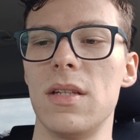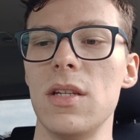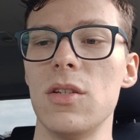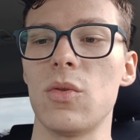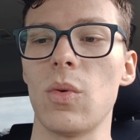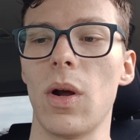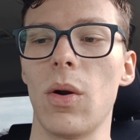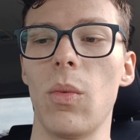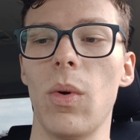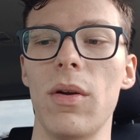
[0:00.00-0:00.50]
he's
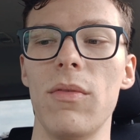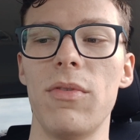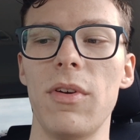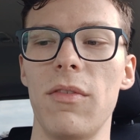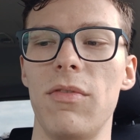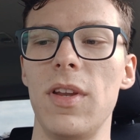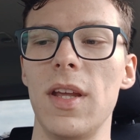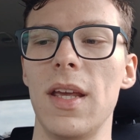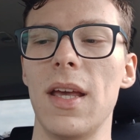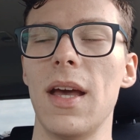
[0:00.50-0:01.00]
run
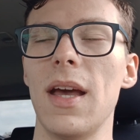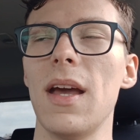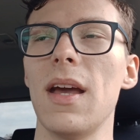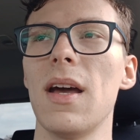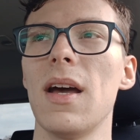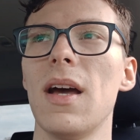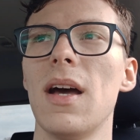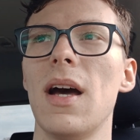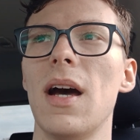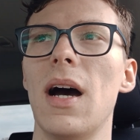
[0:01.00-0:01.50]
150K
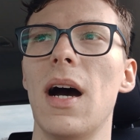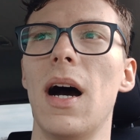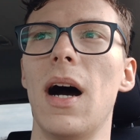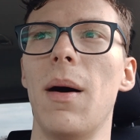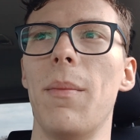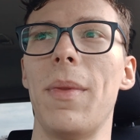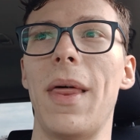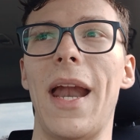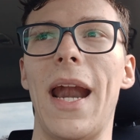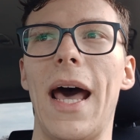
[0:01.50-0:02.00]

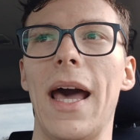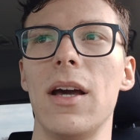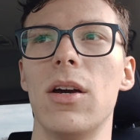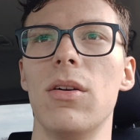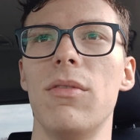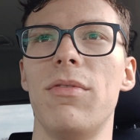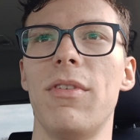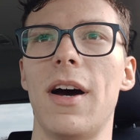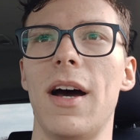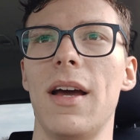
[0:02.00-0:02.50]
that I
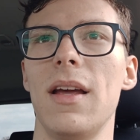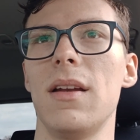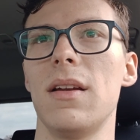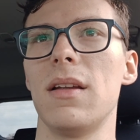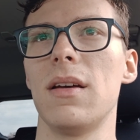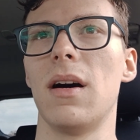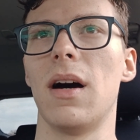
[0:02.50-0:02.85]
could find.